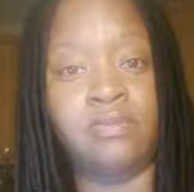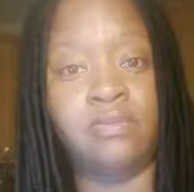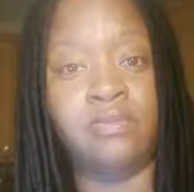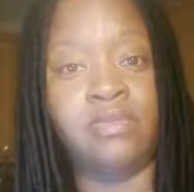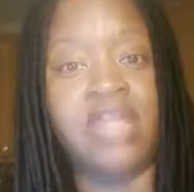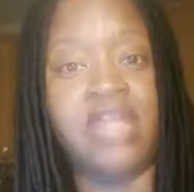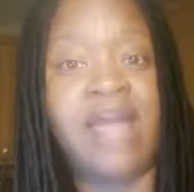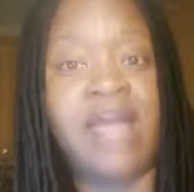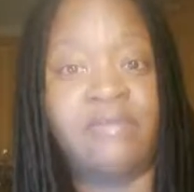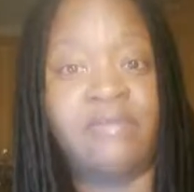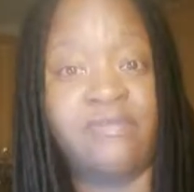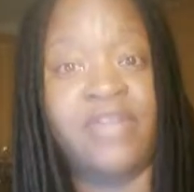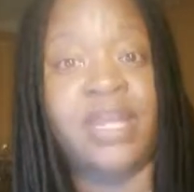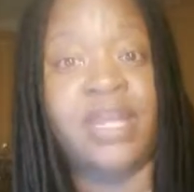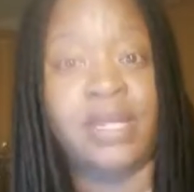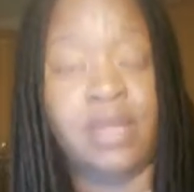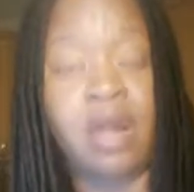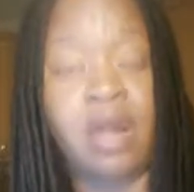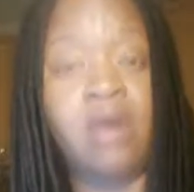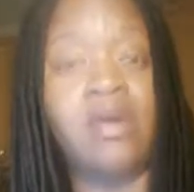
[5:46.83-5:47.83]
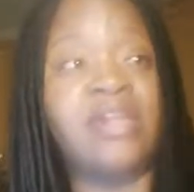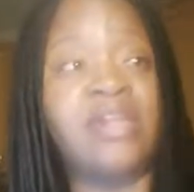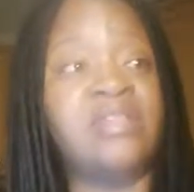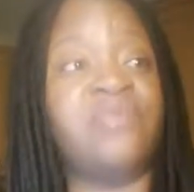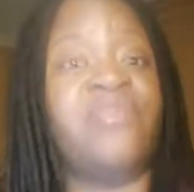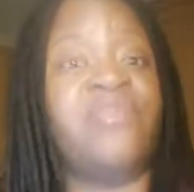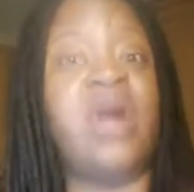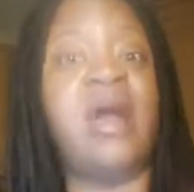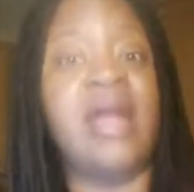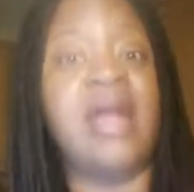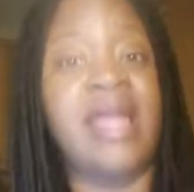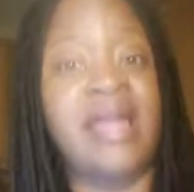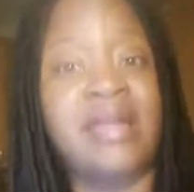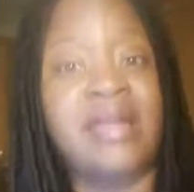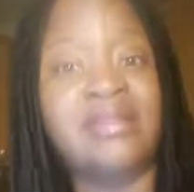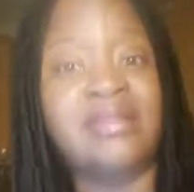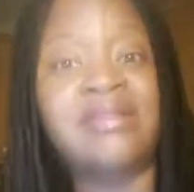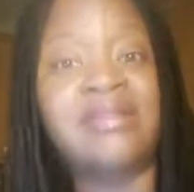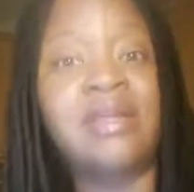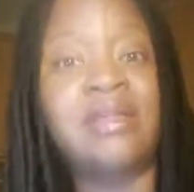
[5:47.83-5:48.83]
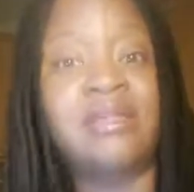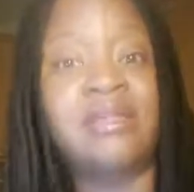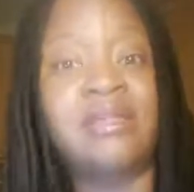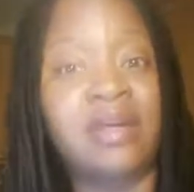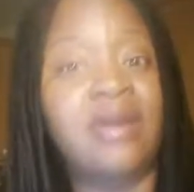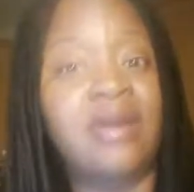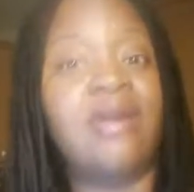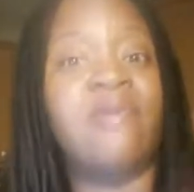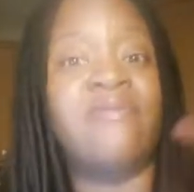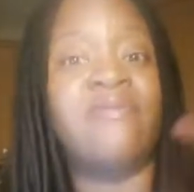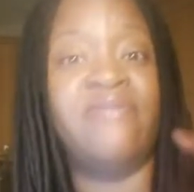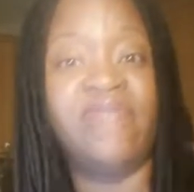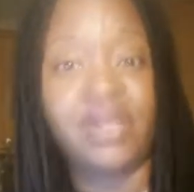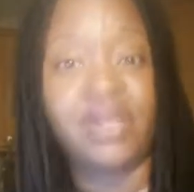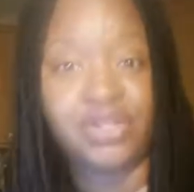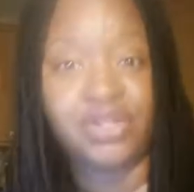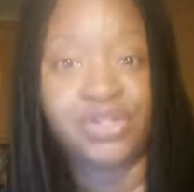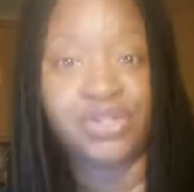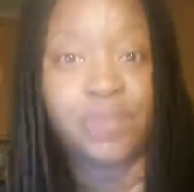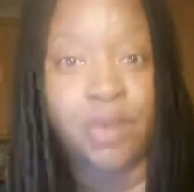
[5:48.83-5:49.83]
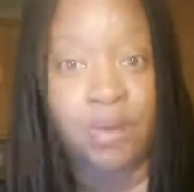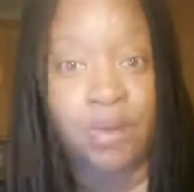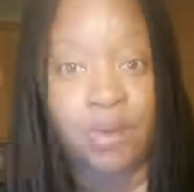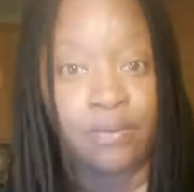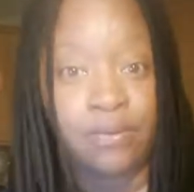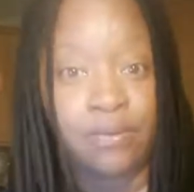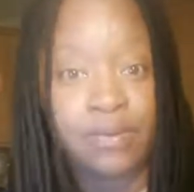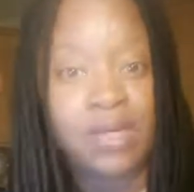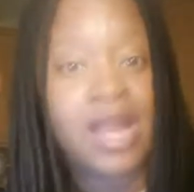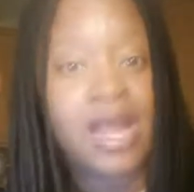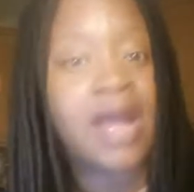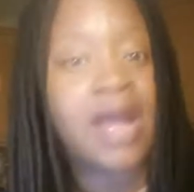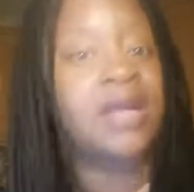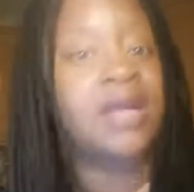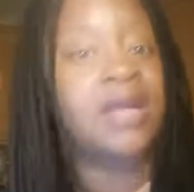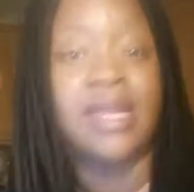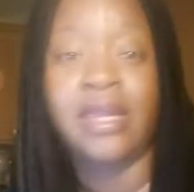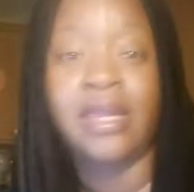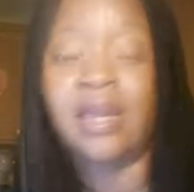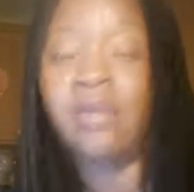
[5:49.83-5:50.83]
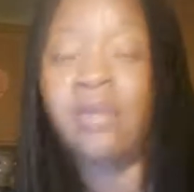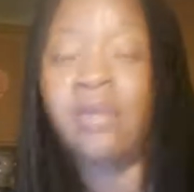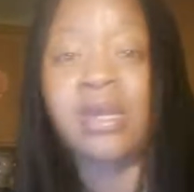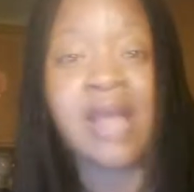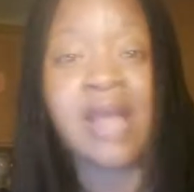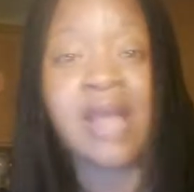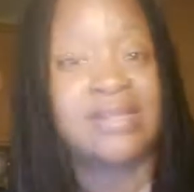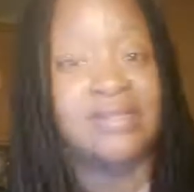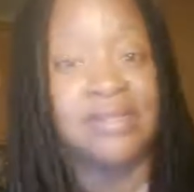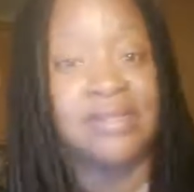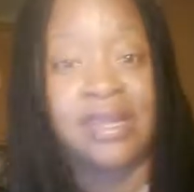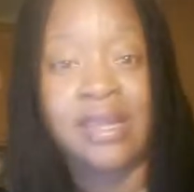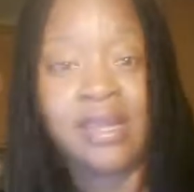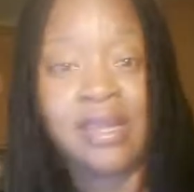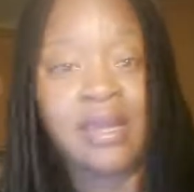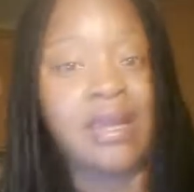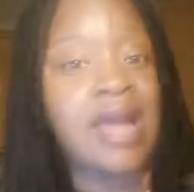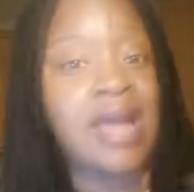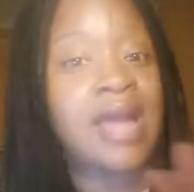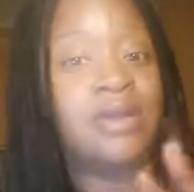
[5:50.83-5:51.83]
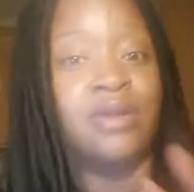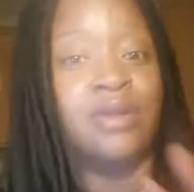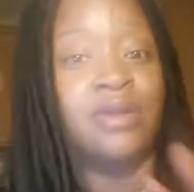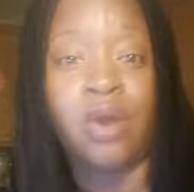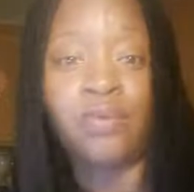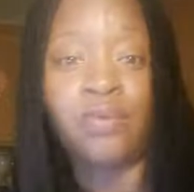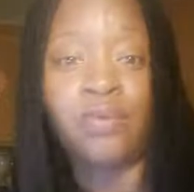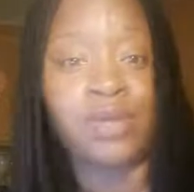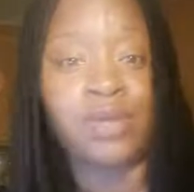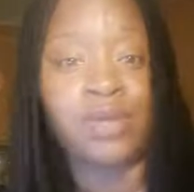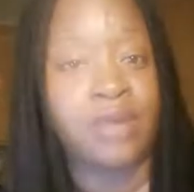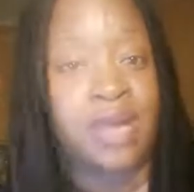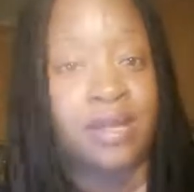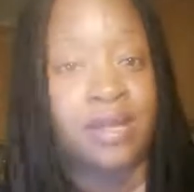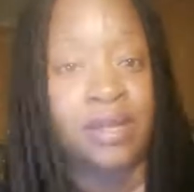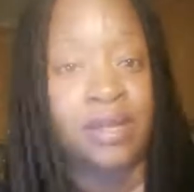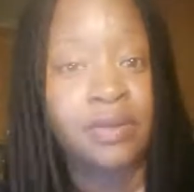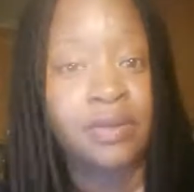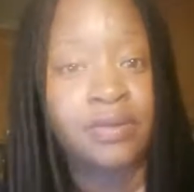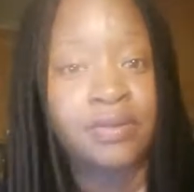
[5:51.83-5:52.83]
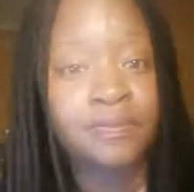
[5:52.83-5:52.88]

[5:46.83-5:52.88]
that video as far as the visual. Now, again, what I said, I don't regret it.